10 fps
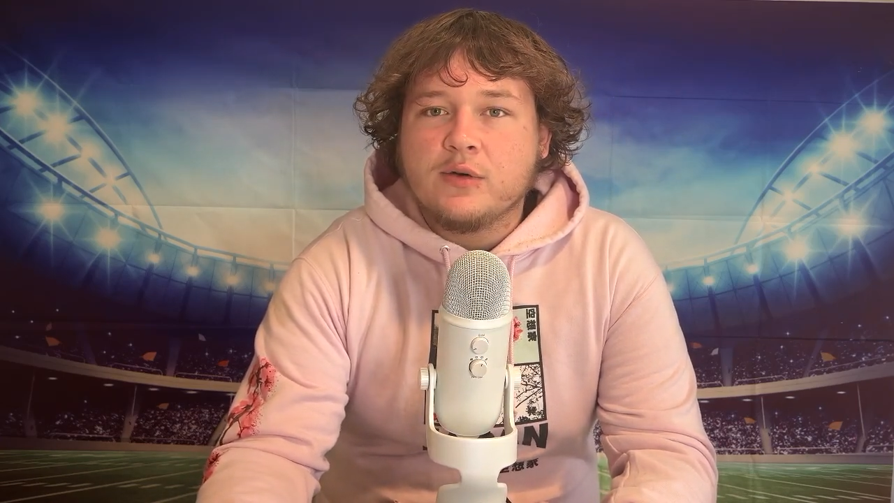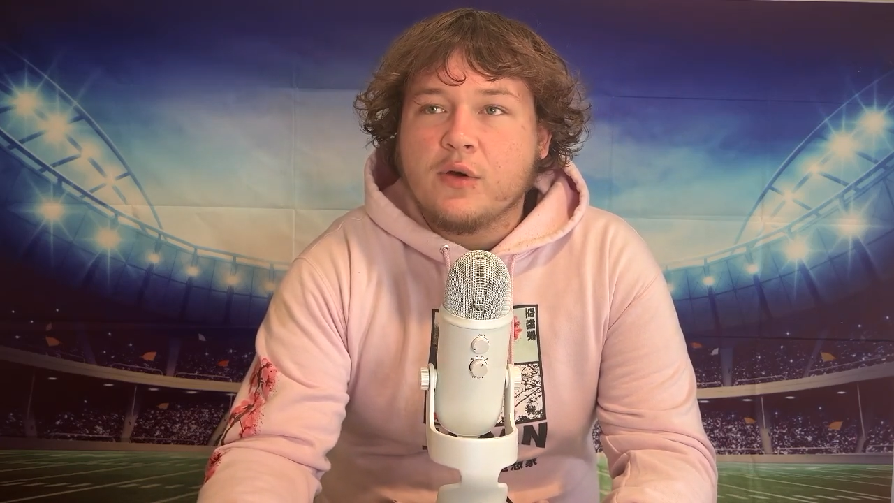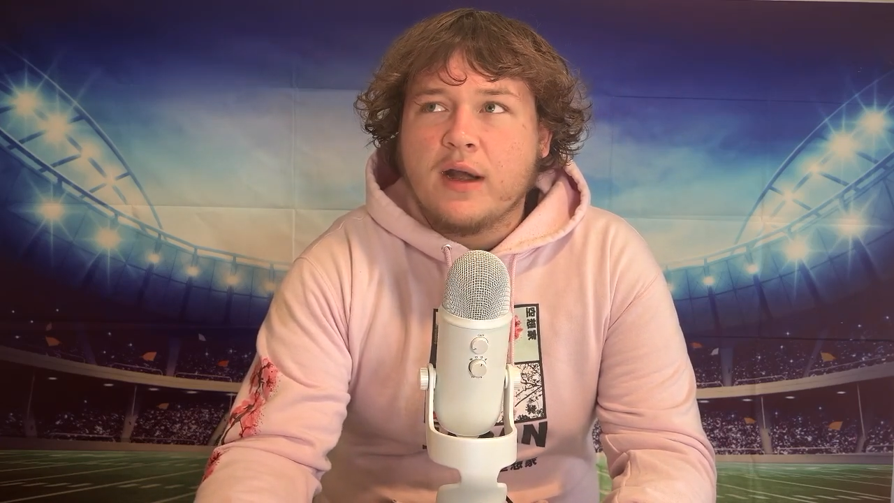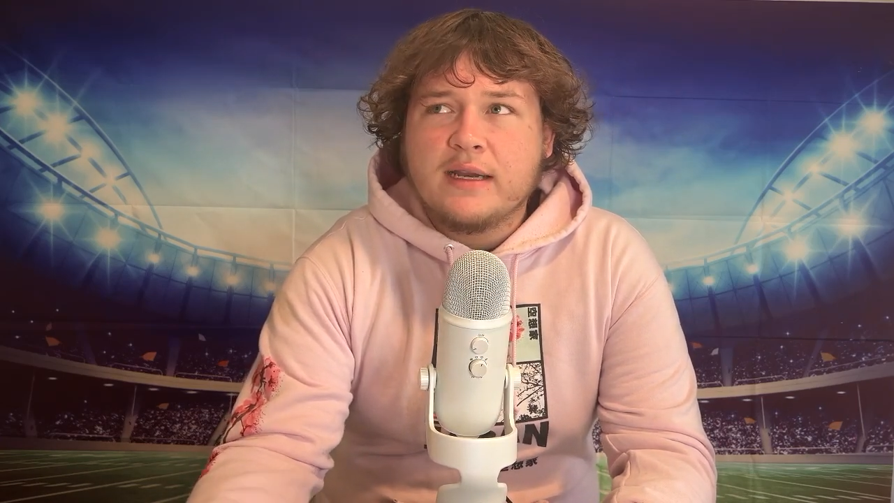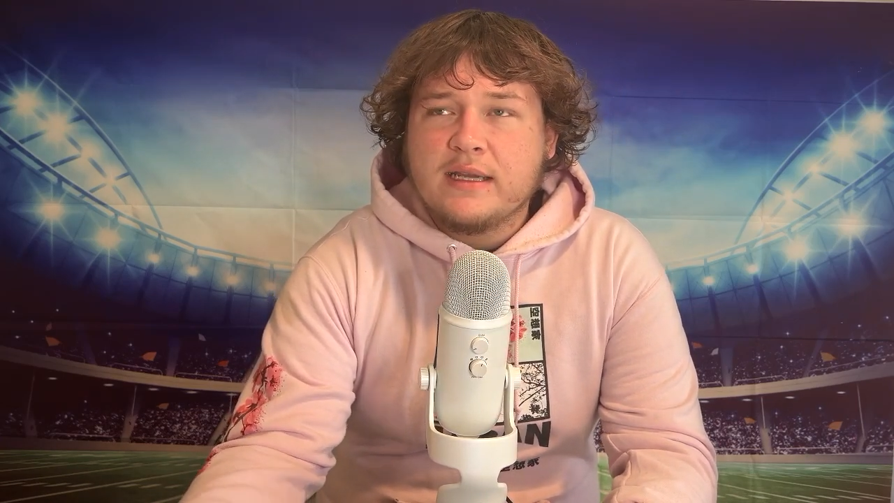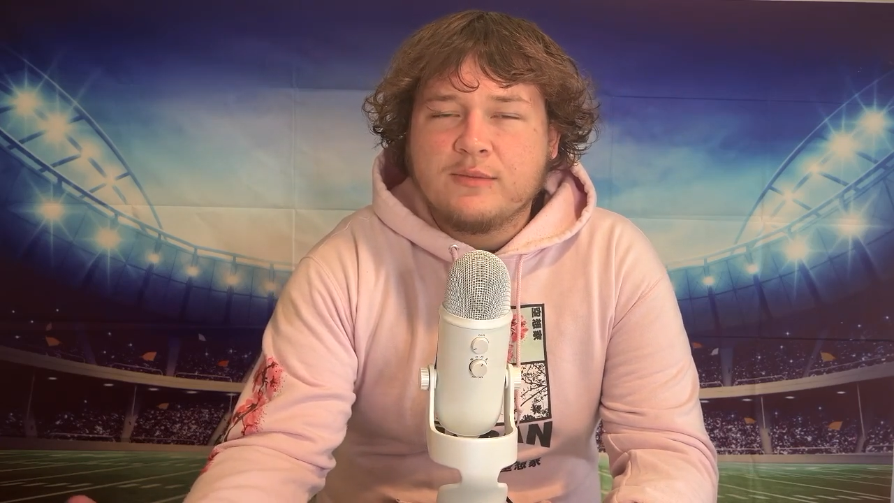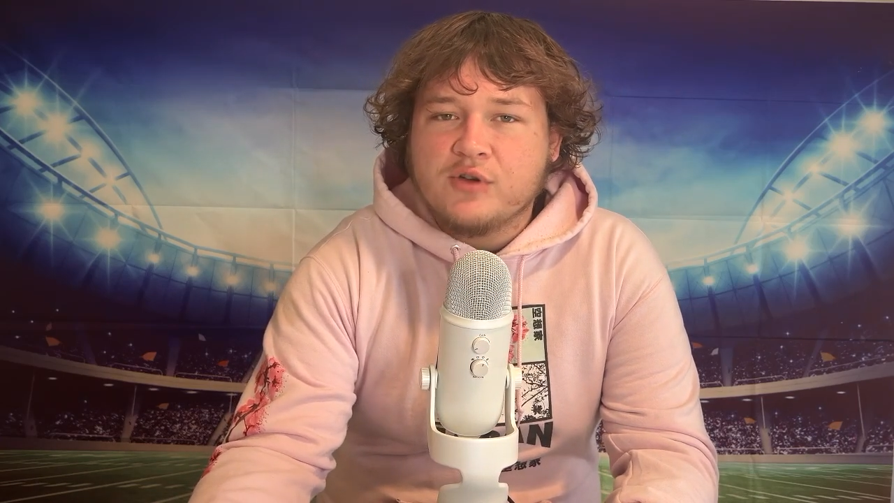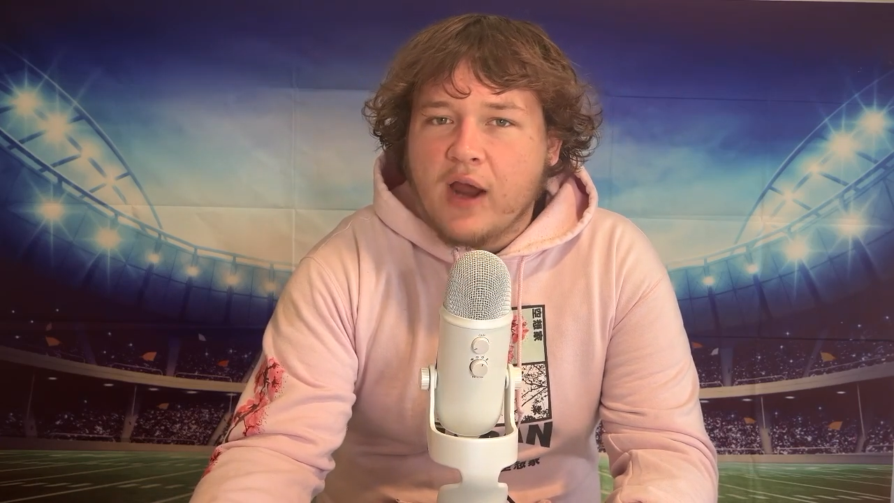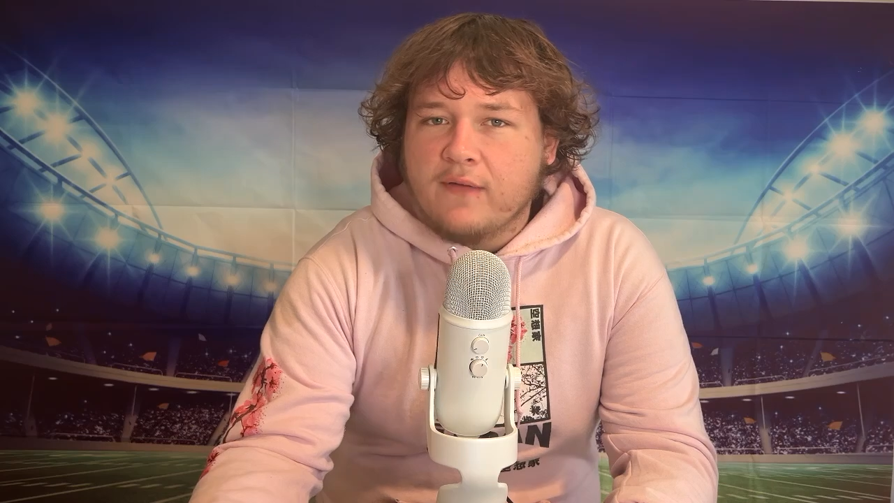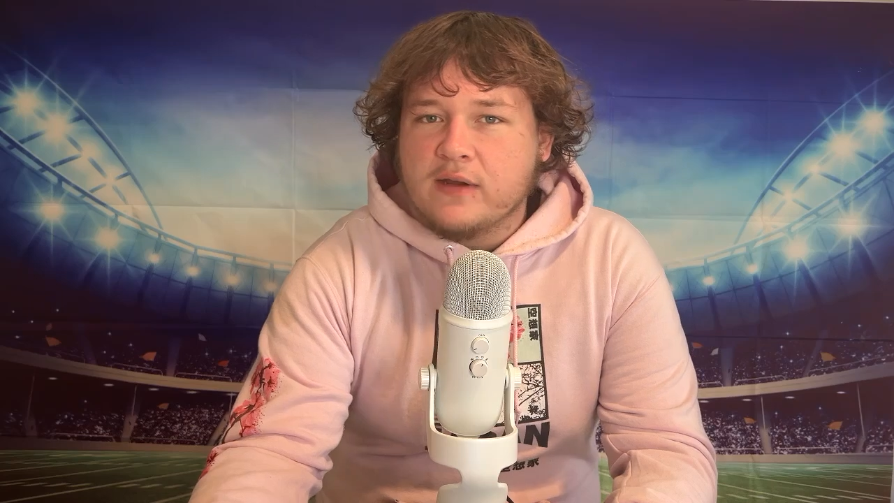or any team
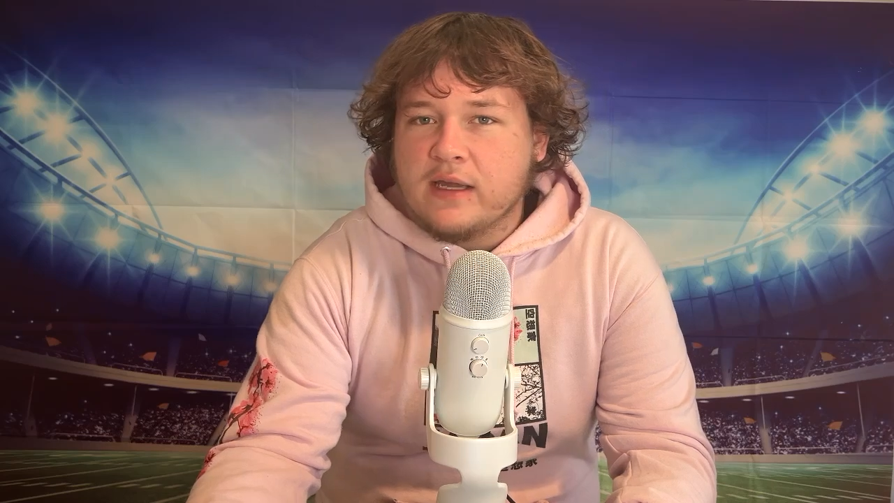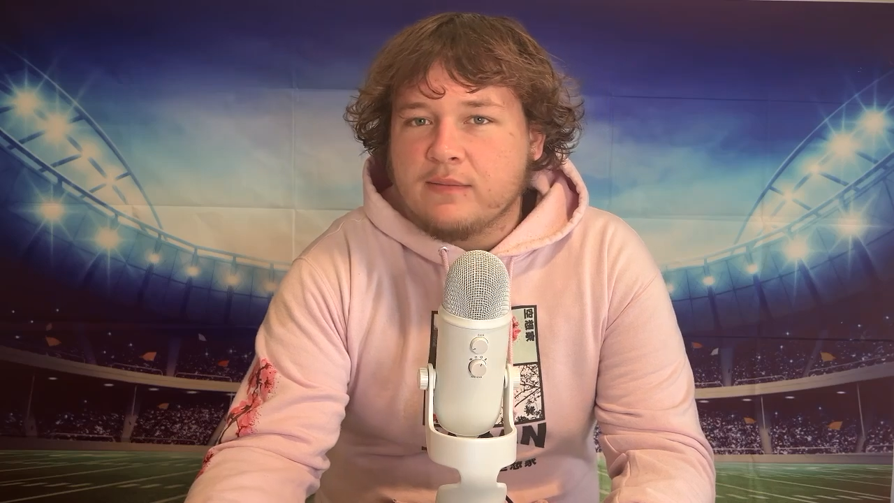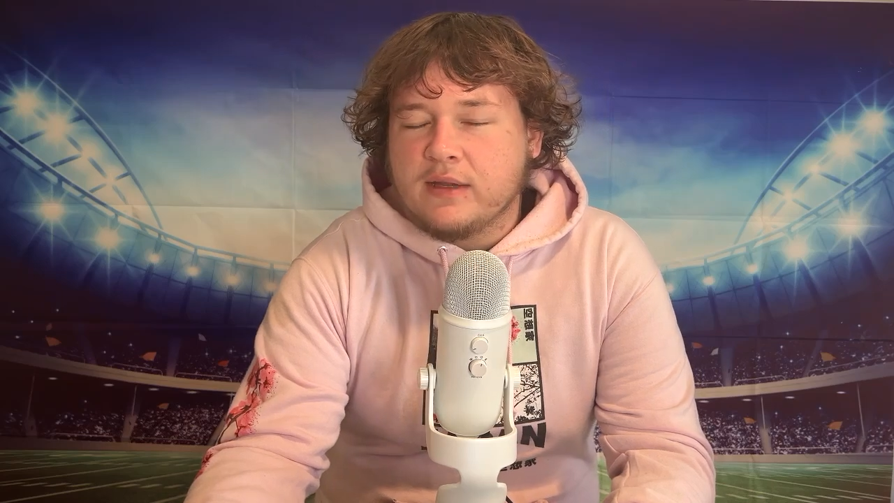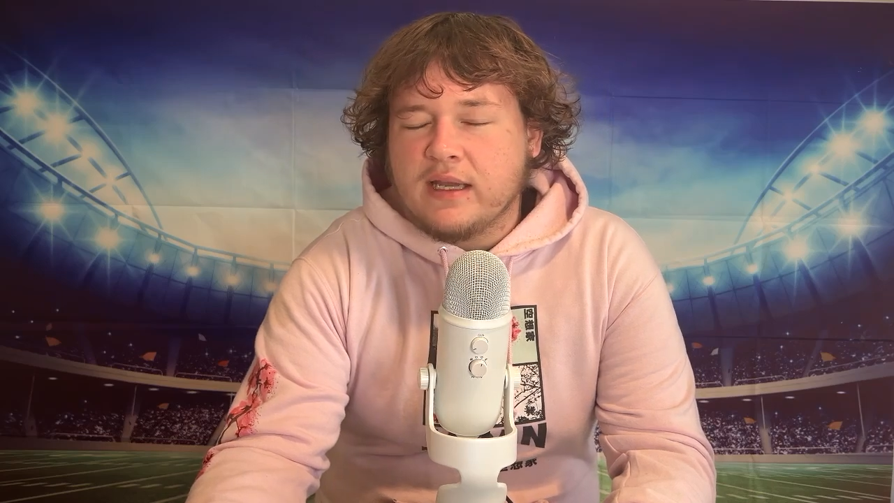drafting him